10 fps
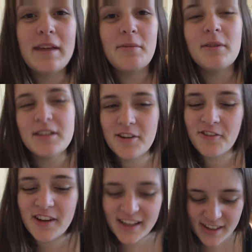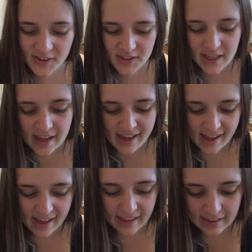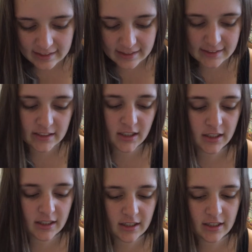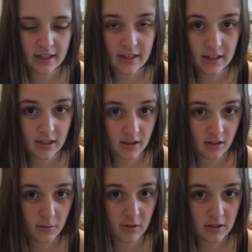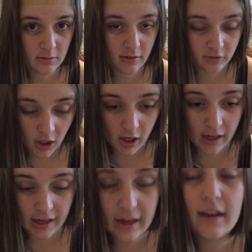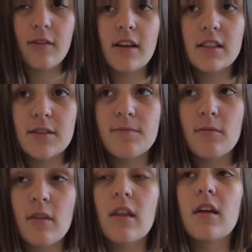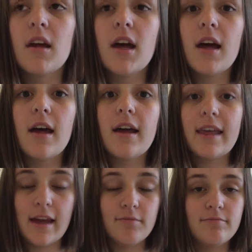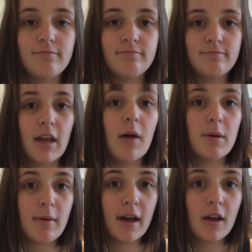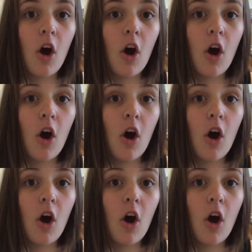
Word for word: made a bunch of videos and I didn't turn them into a vlog. Anyways, yeah, I'll be back.